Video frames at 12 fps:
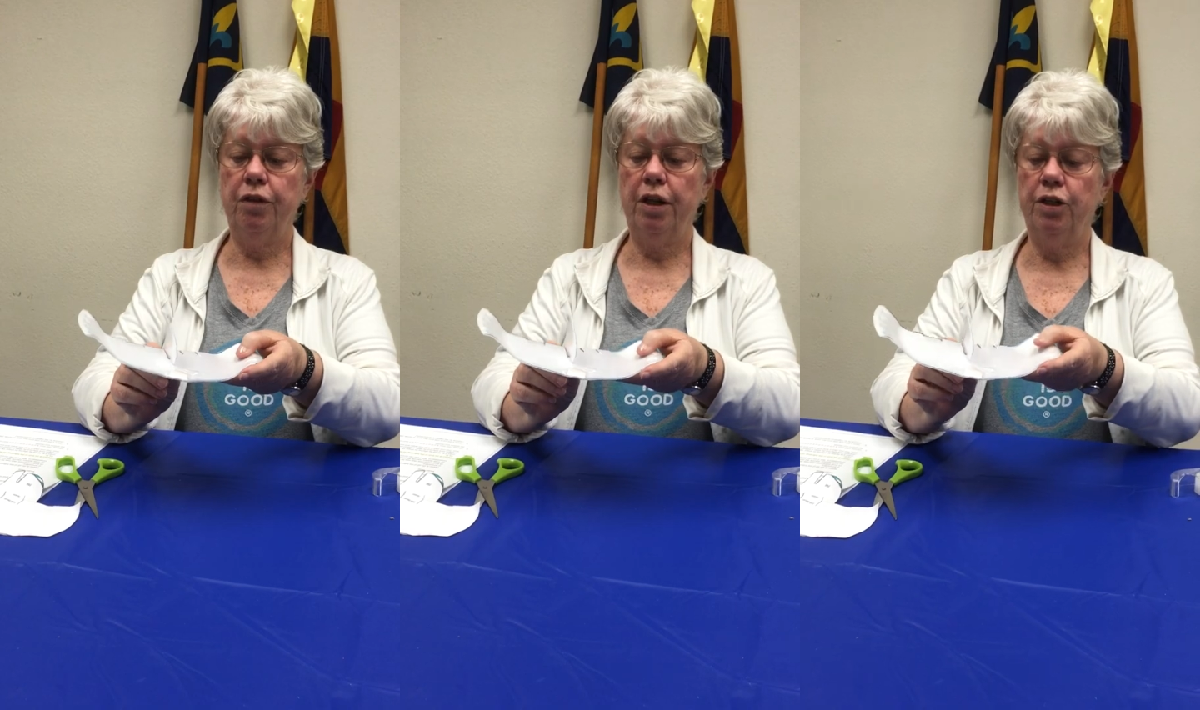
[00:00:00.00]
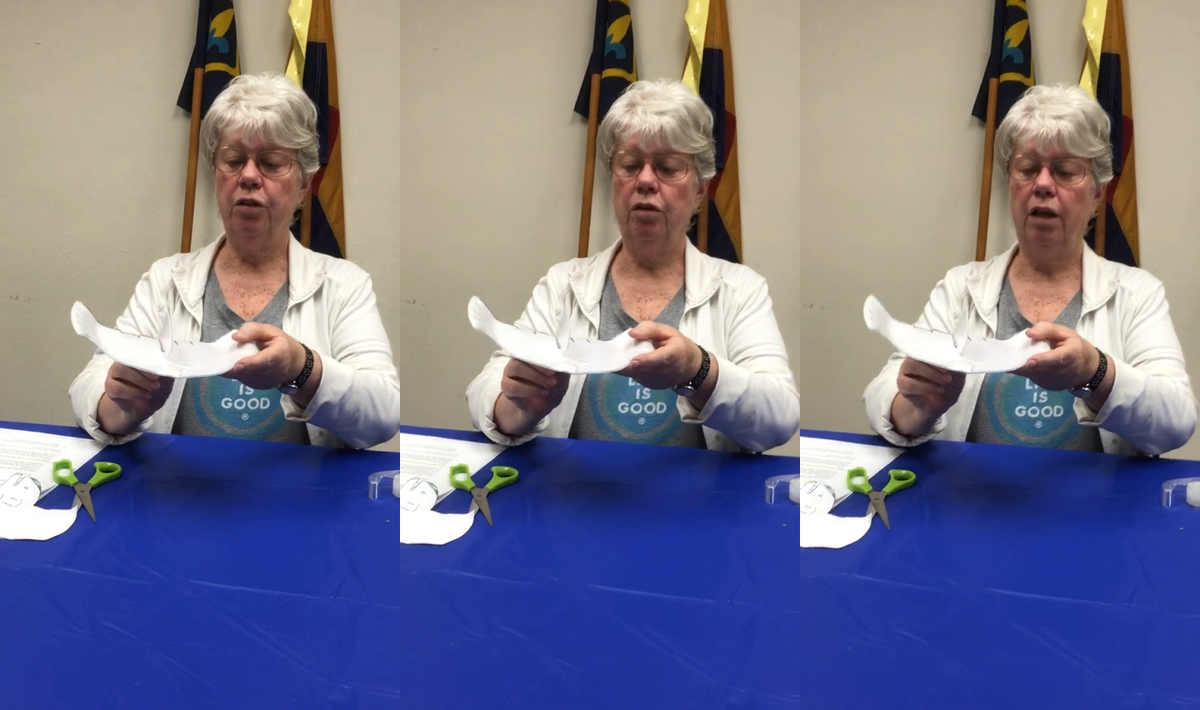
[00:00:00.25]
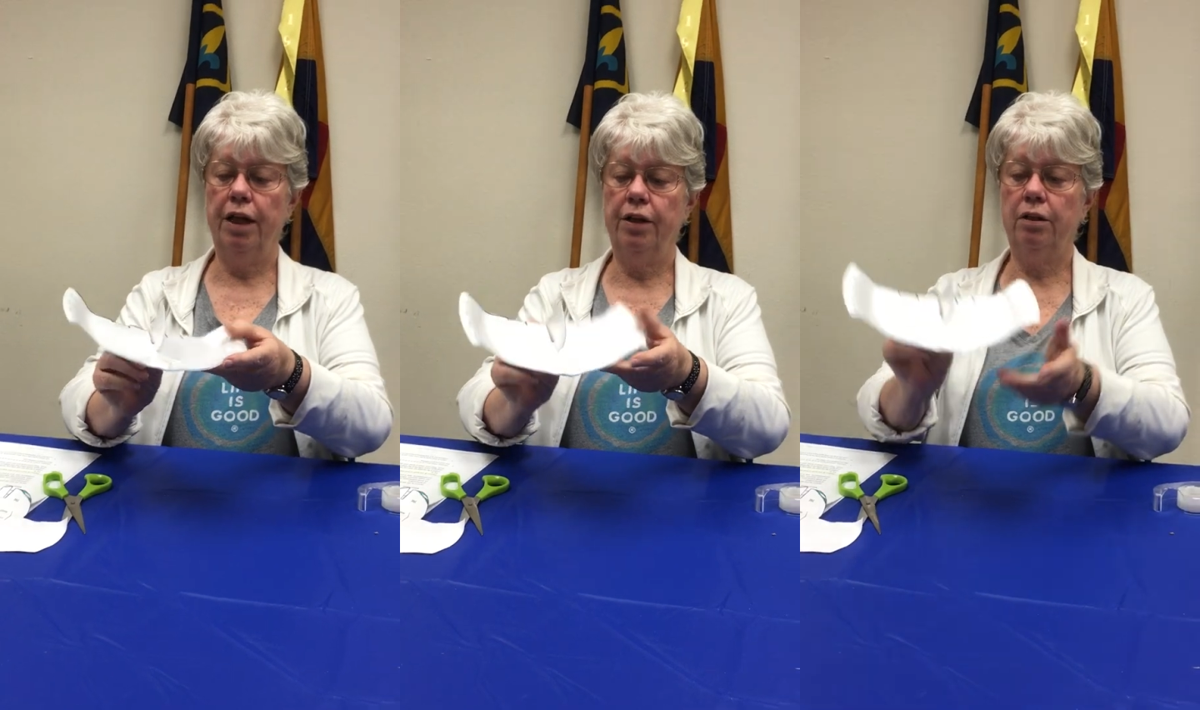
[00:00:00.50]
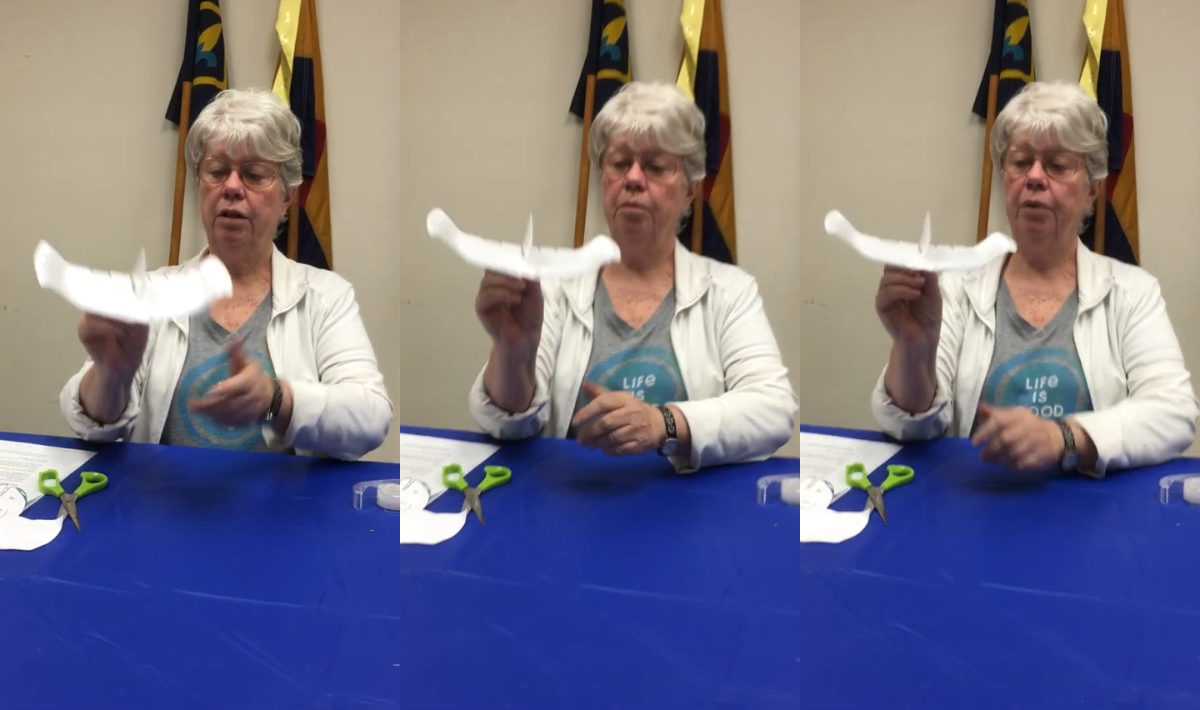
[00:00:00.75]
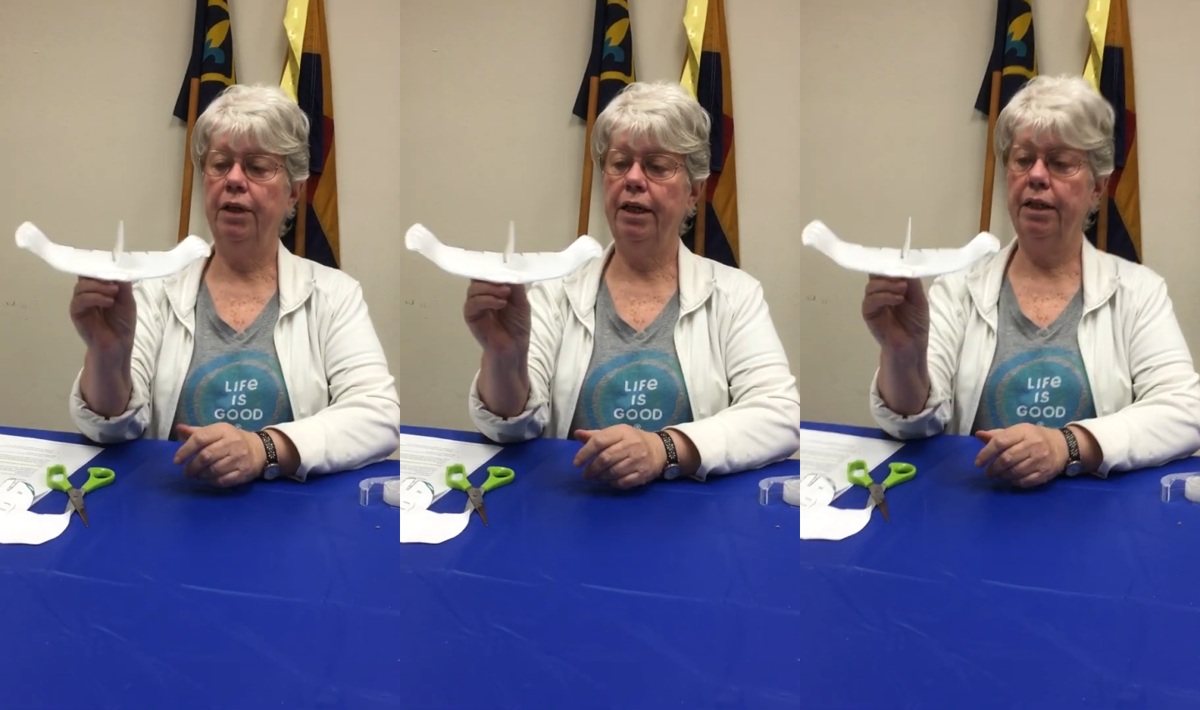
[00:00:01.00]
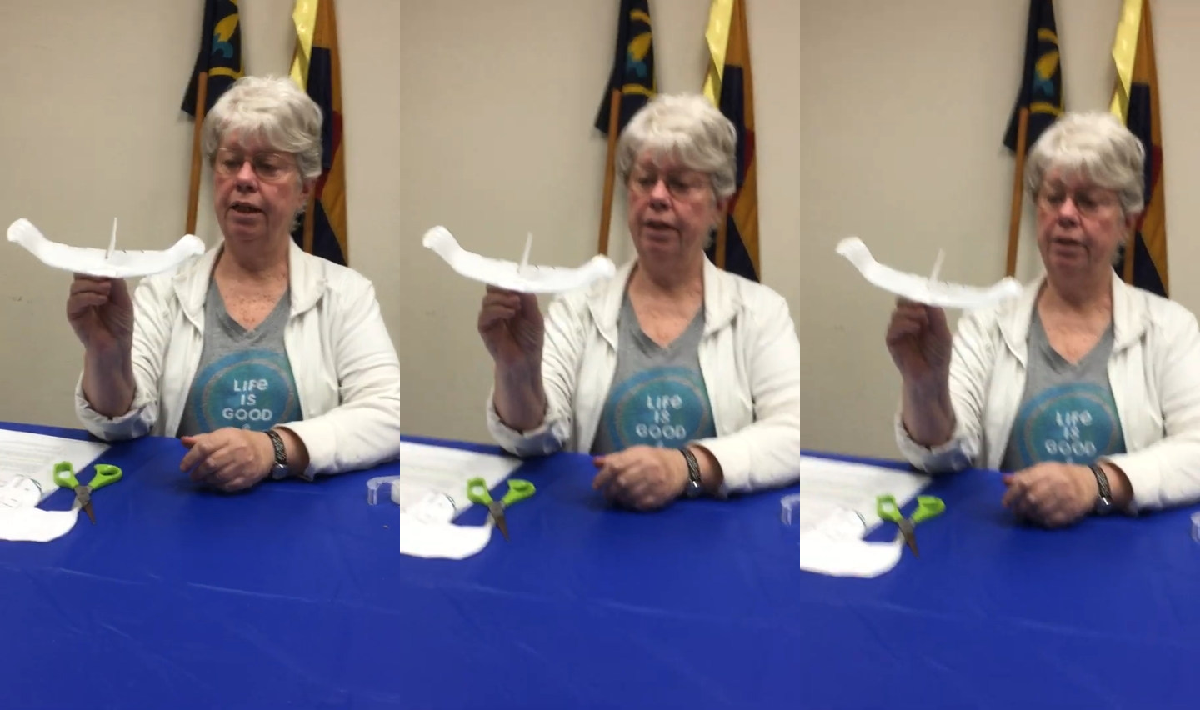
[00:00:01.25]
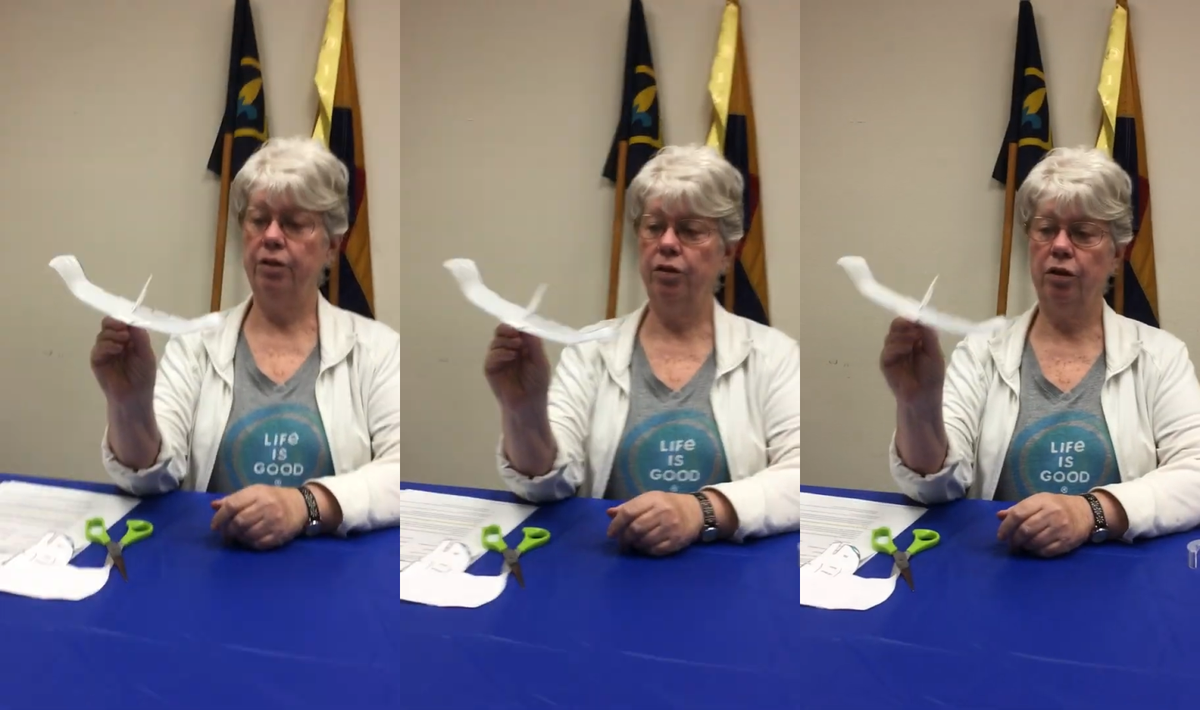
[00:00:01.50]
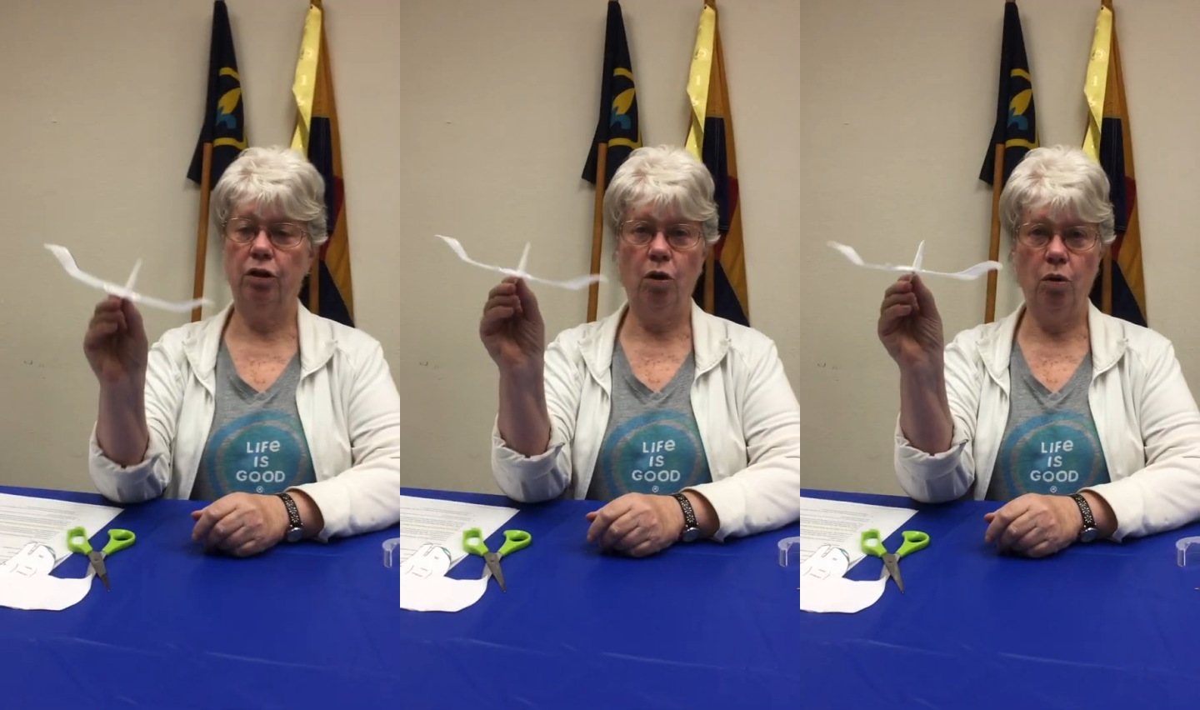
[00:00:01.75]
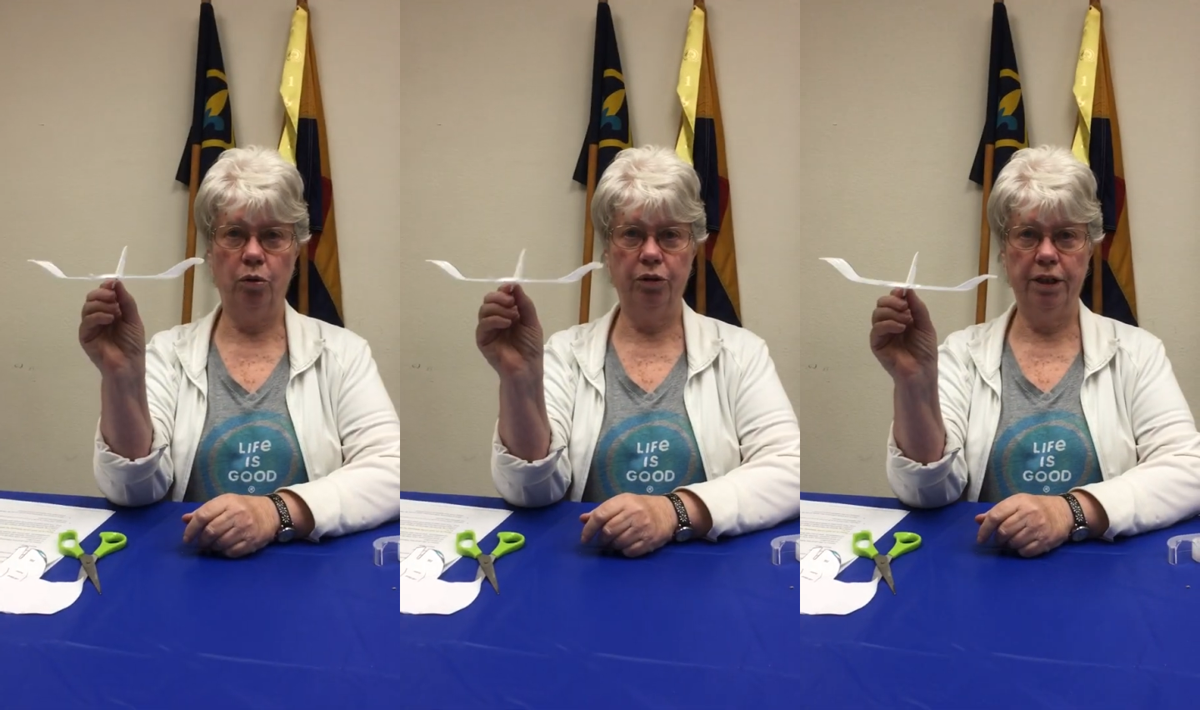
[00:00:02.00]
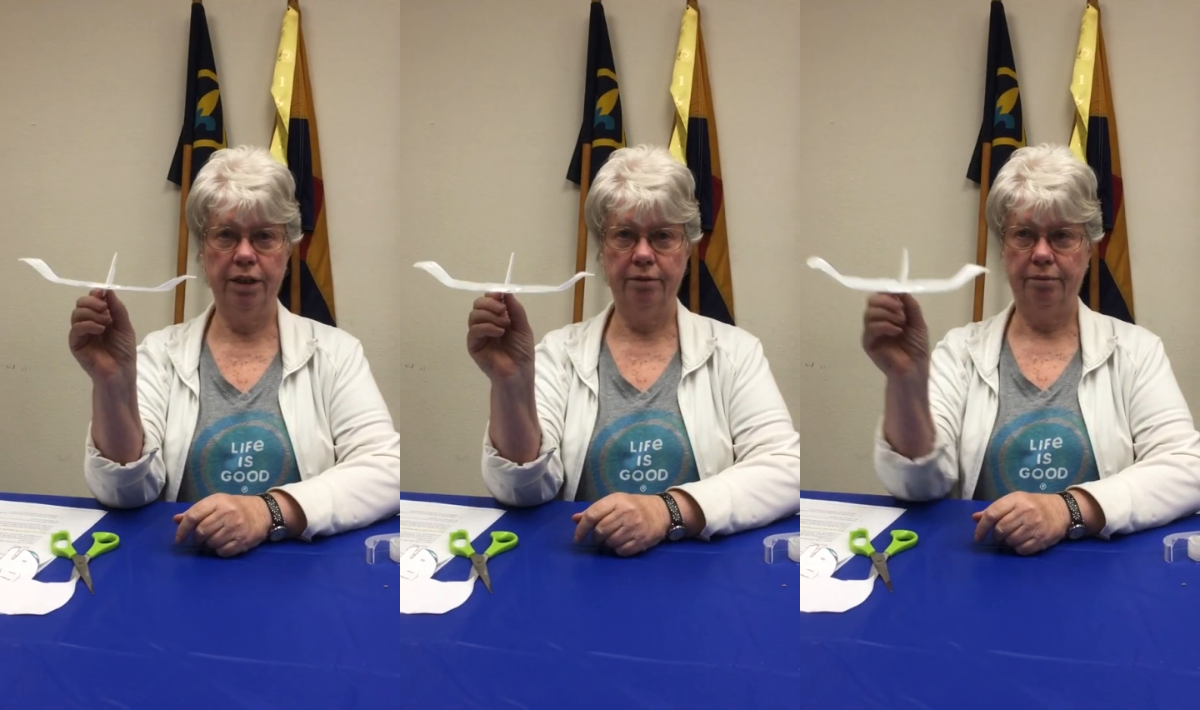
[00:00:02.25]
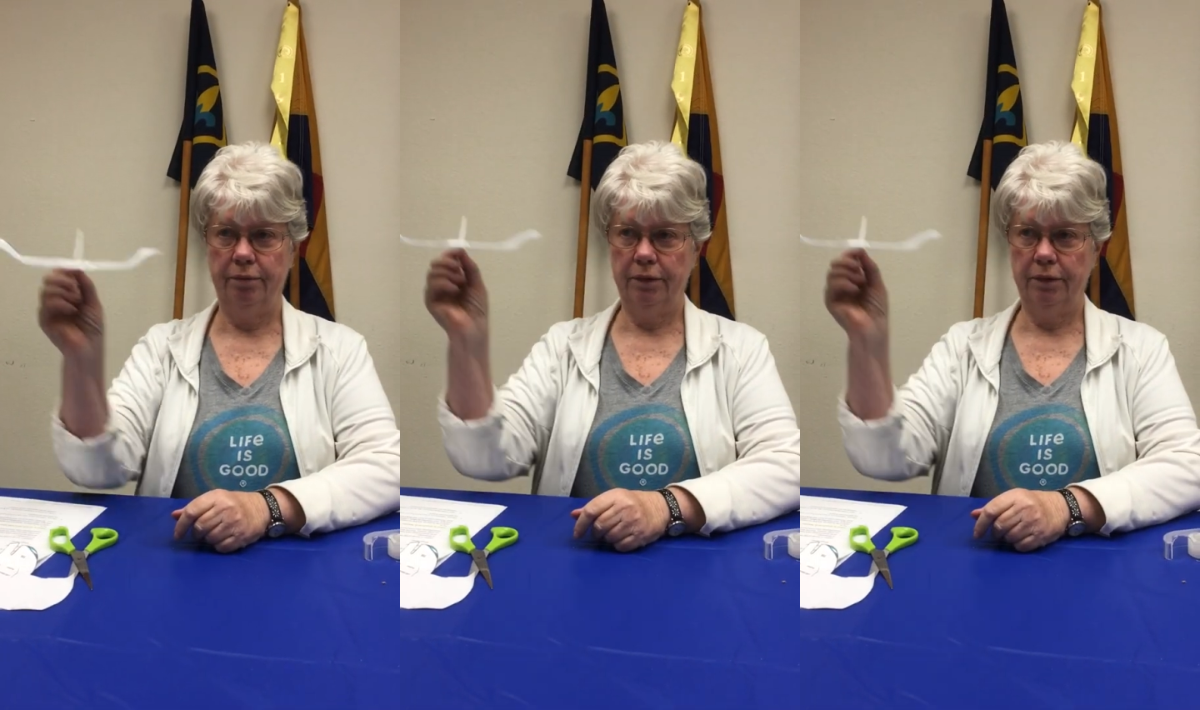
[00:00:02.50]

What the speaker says: got your glider completed, you're going to hold it,